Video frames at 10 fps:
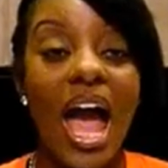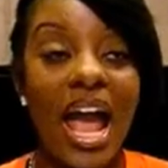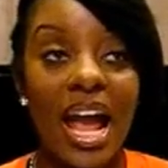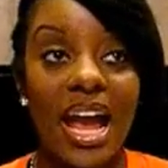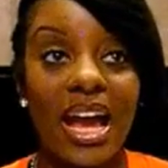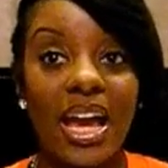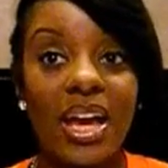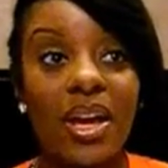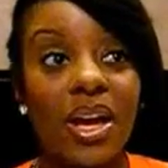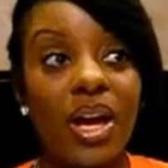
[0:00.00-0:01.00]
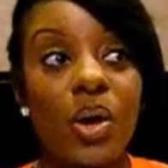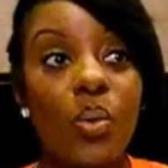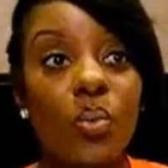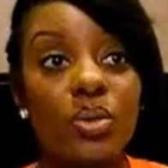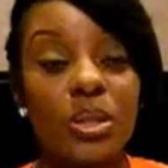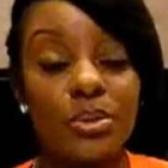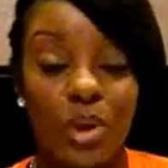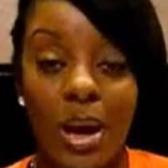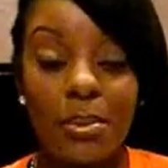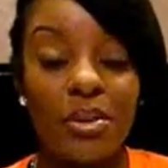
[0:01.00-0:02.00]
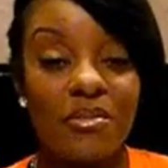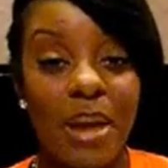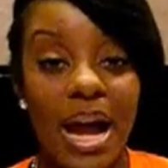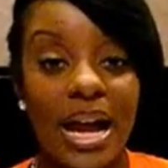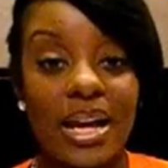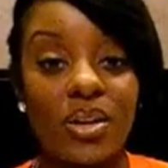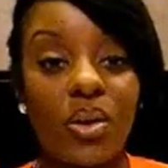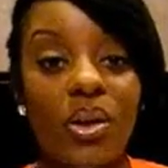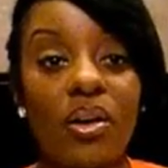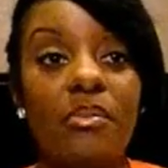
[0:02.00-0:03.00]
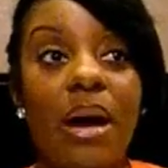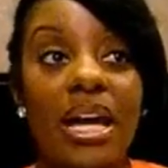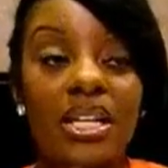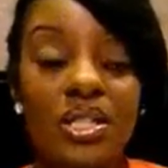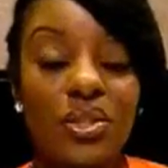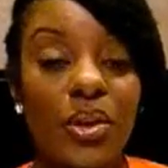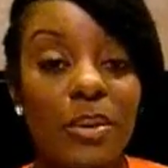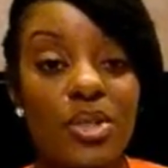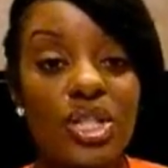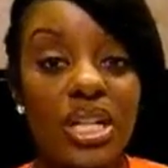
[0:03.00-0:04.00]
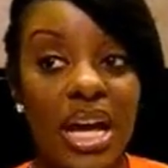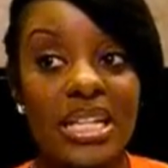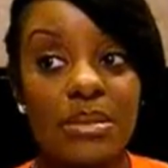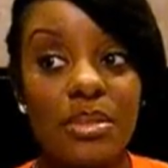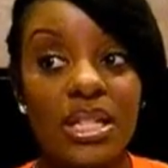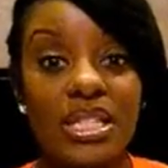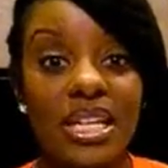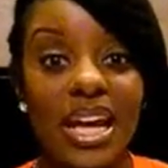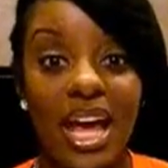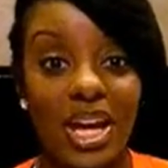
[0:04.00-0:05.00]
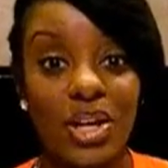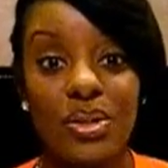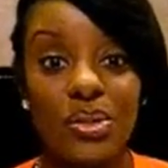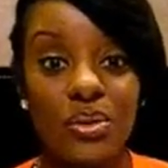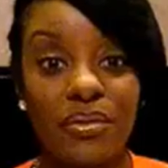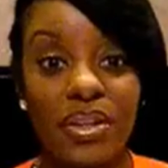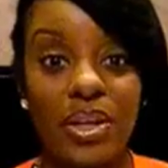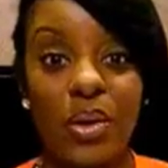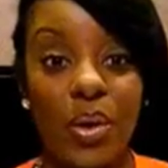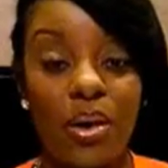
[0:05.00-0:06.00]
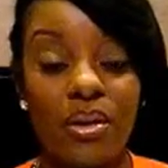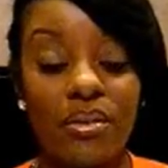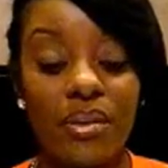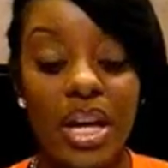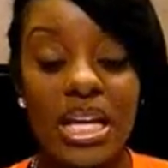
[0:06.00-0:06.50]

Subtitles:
a subscriber of mine on my Instagram, she asked me and said, hey, can you do a video of